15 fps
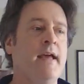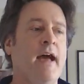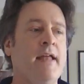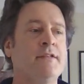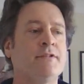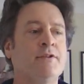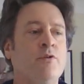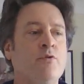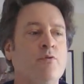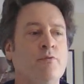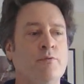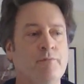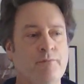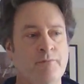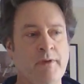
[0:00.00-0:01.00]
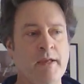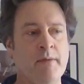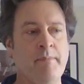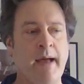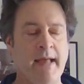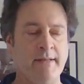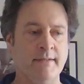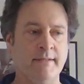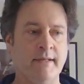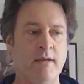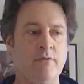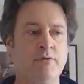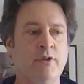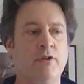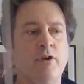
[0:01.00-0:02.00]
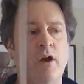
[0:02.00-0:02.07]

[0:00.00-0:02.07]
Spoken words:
And so finger pattern scales